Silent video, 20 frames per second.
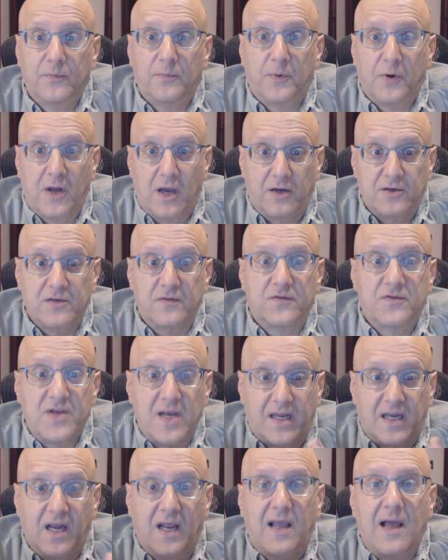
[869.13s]
production of
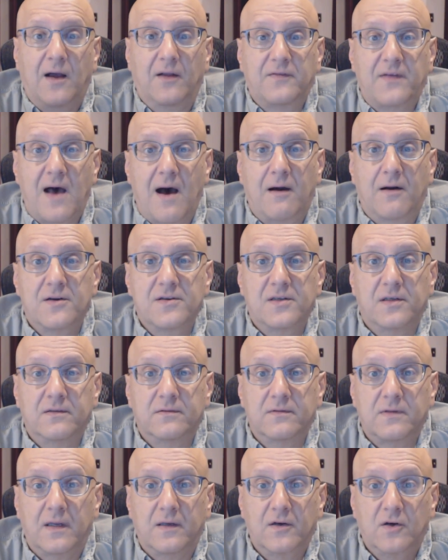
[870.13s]
checking account dollars
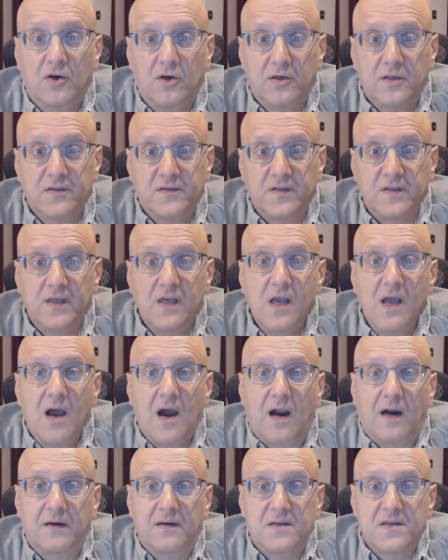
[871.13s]
and currency
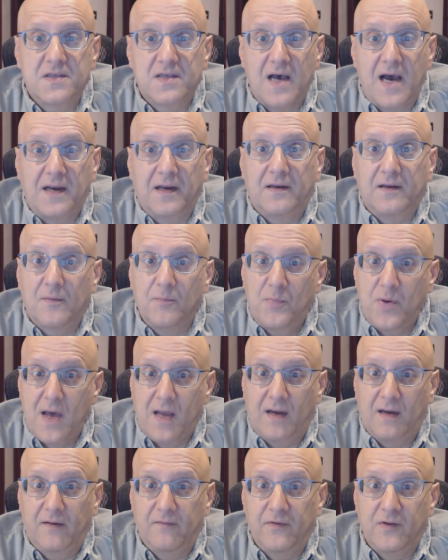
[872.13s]
are decided
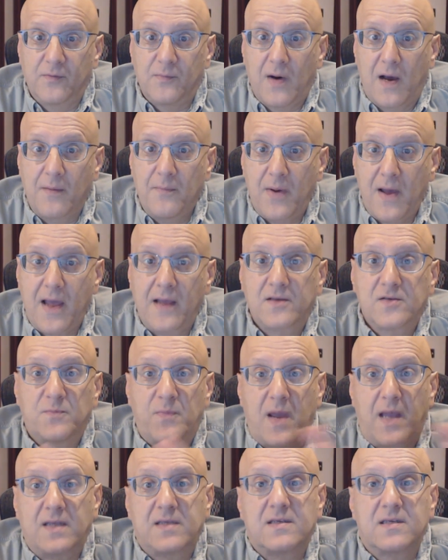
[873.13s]
competitively by banks.
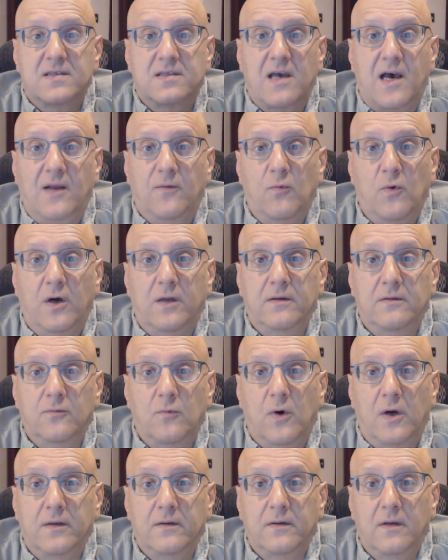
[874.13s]
Banks decide what
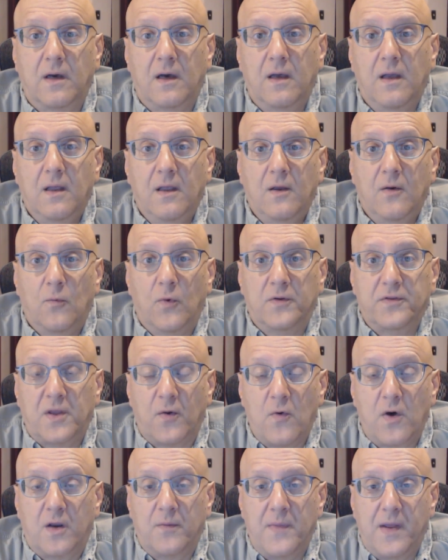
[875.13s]
they
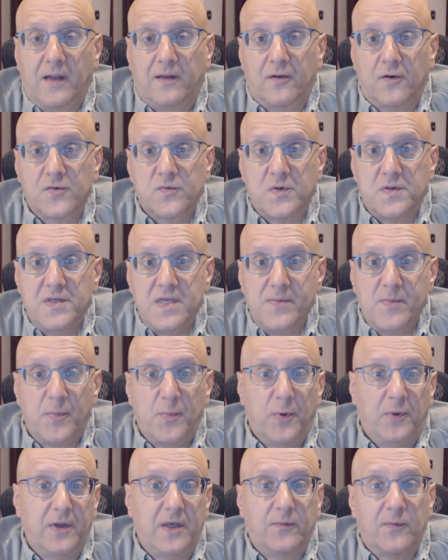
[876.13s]
want to make those
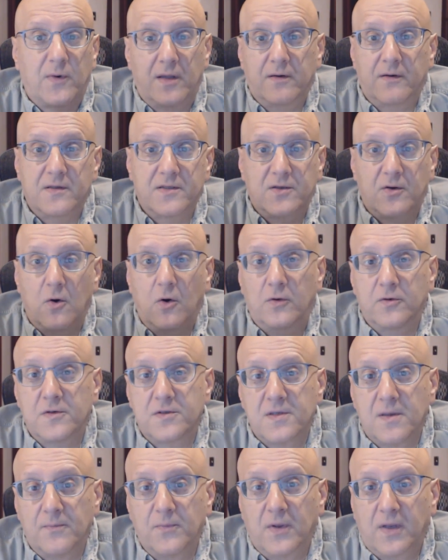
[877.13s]
redeemable in, whether it's gold or
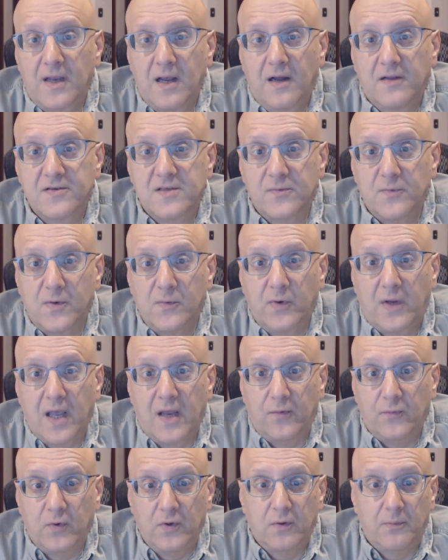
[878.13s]
something else, and we
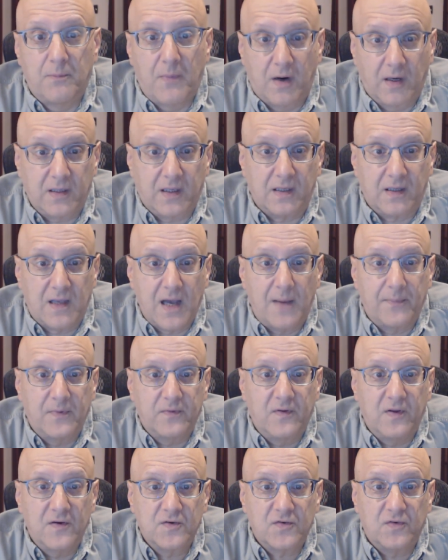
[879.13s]
get real market
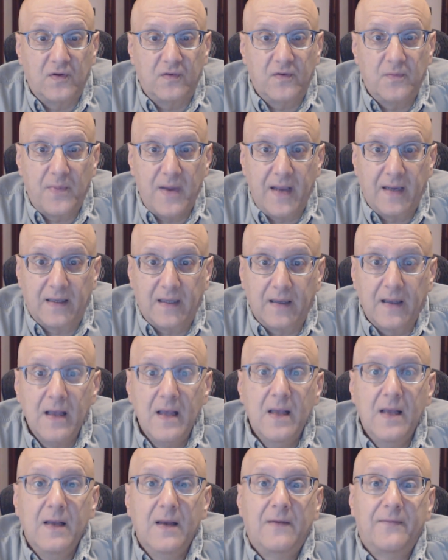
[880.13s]
competition into banking.
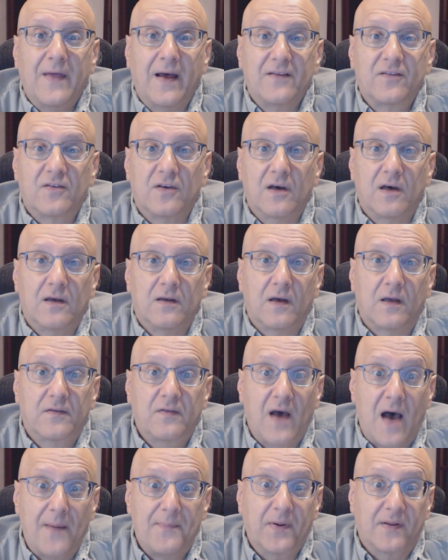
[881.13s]
That's a
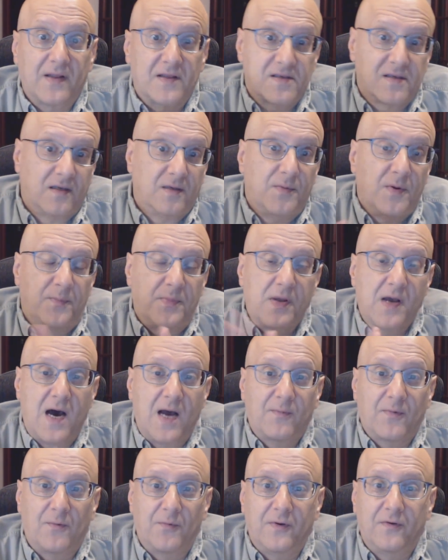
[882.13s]
topic that's a little bit
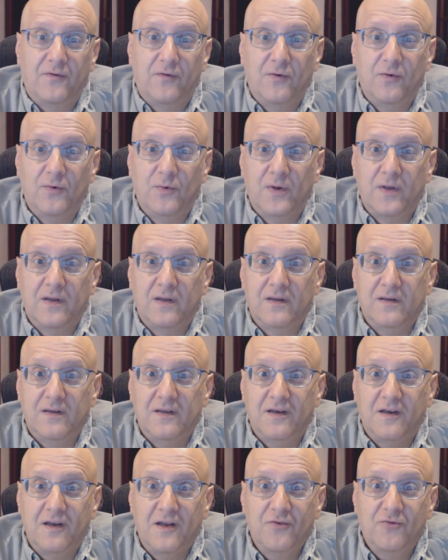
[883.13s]
beyond what we do in
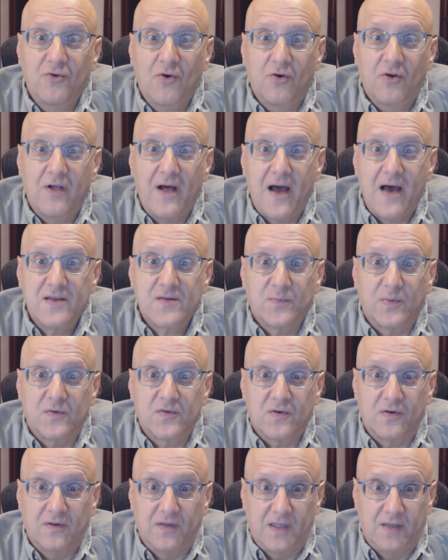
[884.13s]
an intro class, but
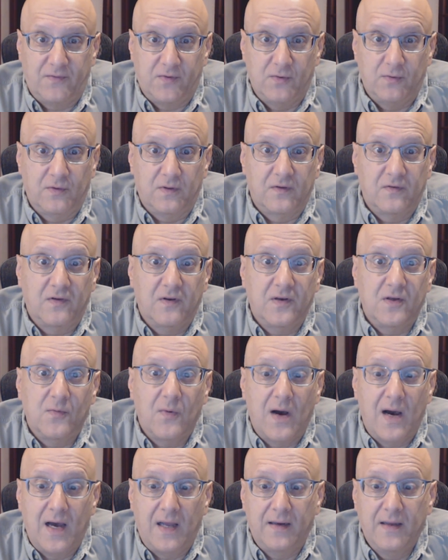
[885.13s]
certainly if you continue
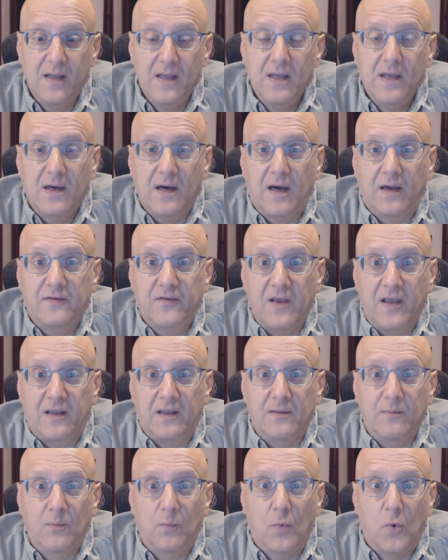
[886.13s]
on
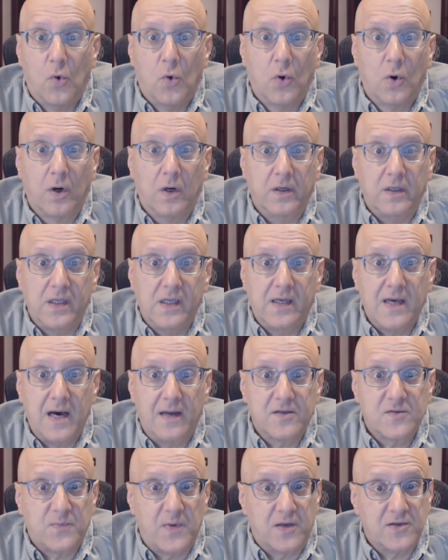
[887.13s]
taking more
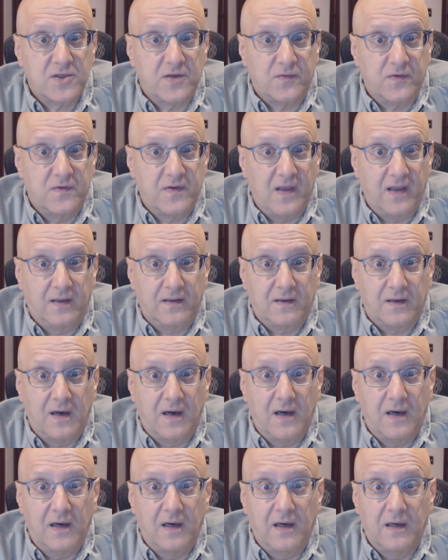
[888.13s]
econ, especially if you take
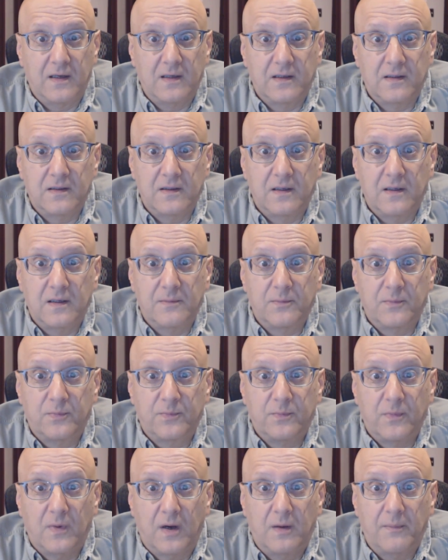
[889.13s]

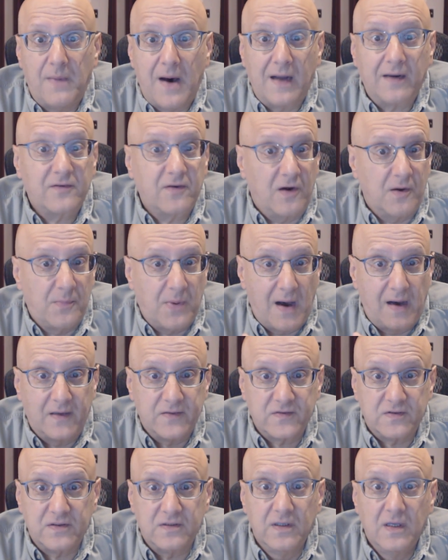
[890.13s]
monetary
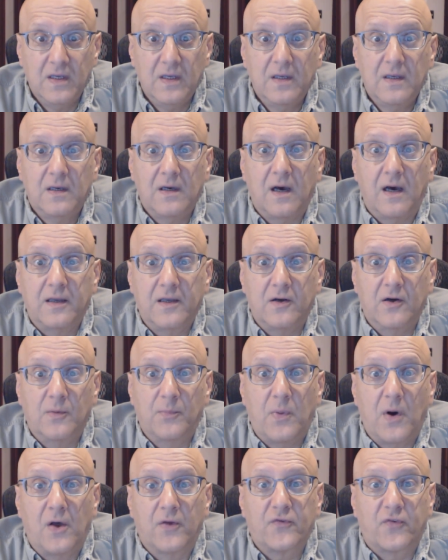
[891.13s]
policy here
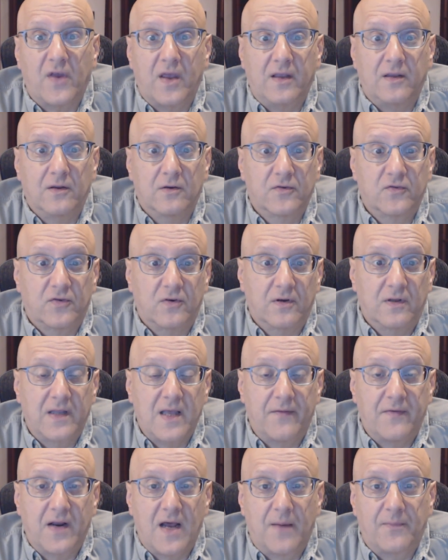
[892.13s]
at Ball State, you'll certainly
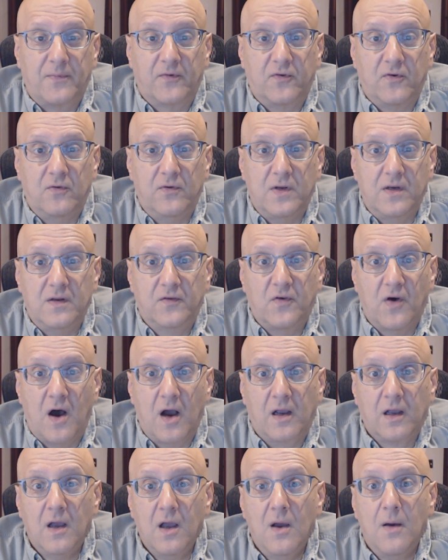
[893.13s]
have an opportunity to
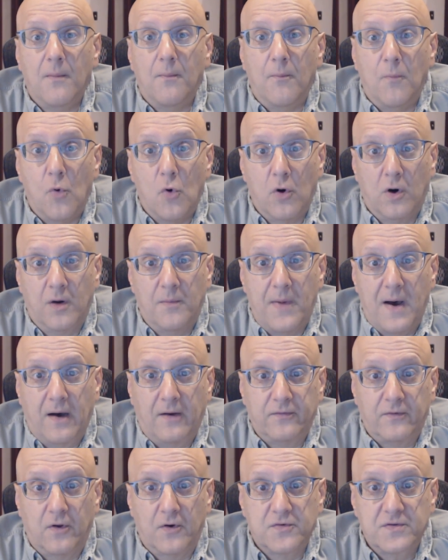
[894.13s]
talk more
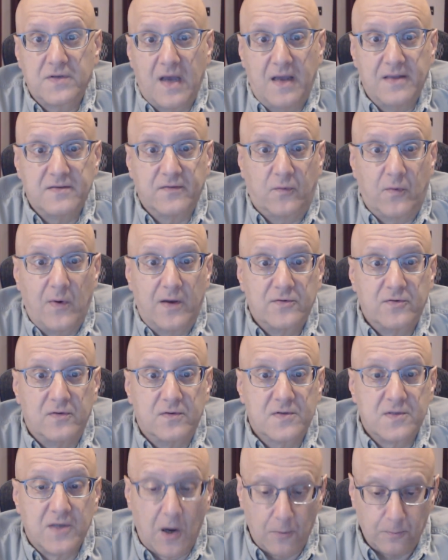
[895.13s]
about those kinds of questions.
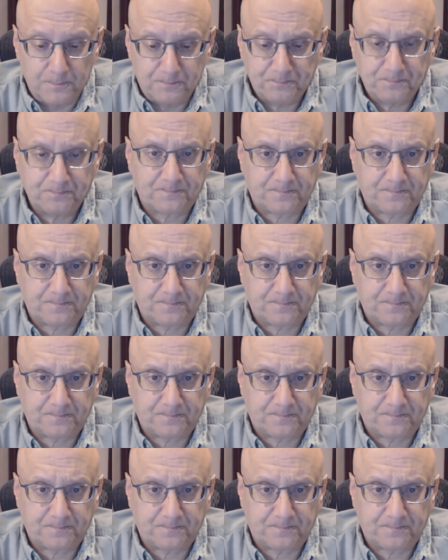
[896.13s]
So